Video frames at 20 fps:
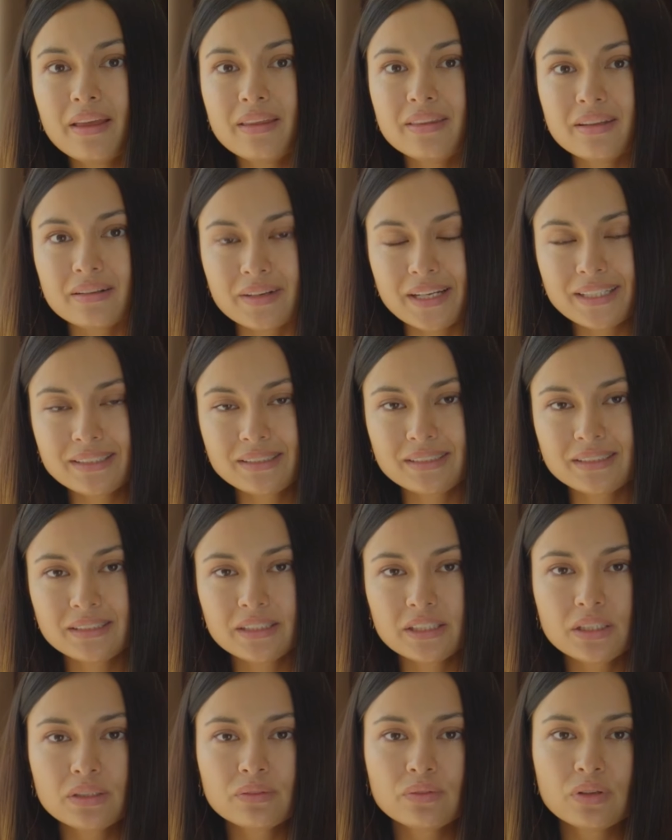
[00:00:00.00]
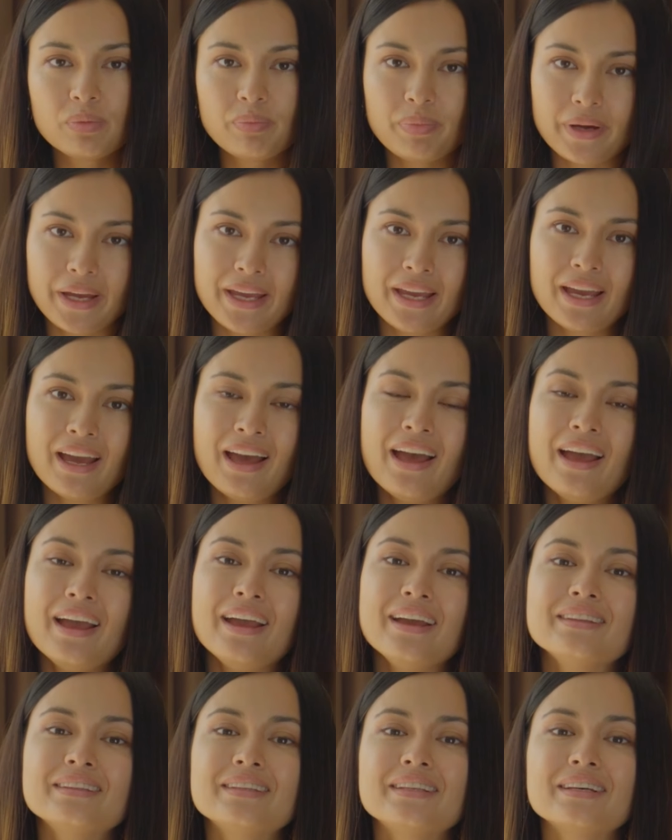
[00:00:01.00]
The rest you will pay
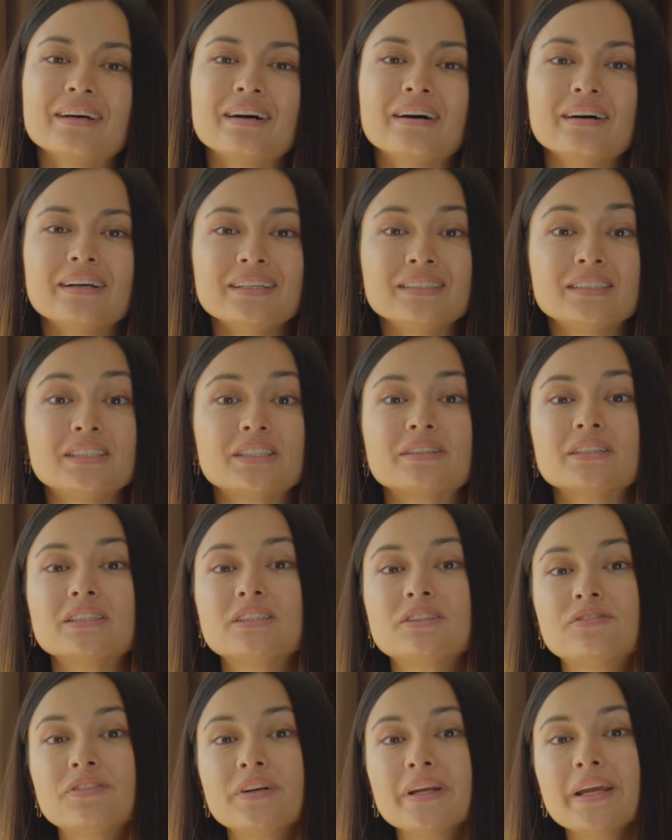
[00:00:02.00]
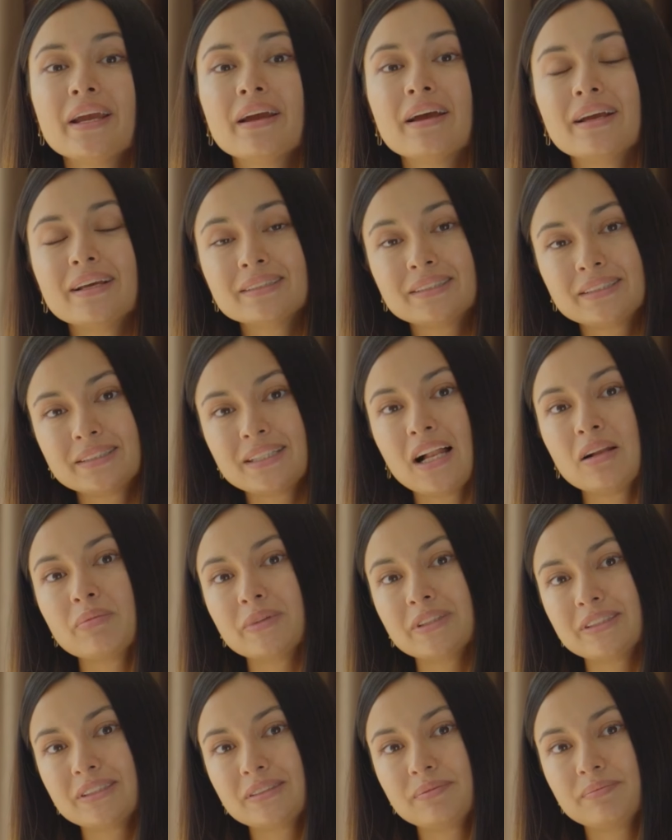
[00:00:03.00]
in the interest-free
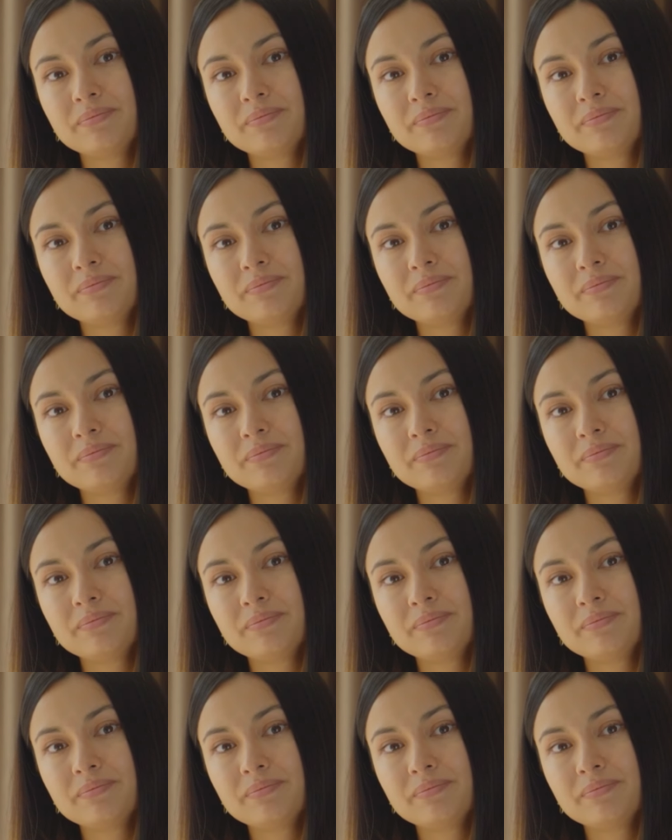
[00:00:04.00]
installments.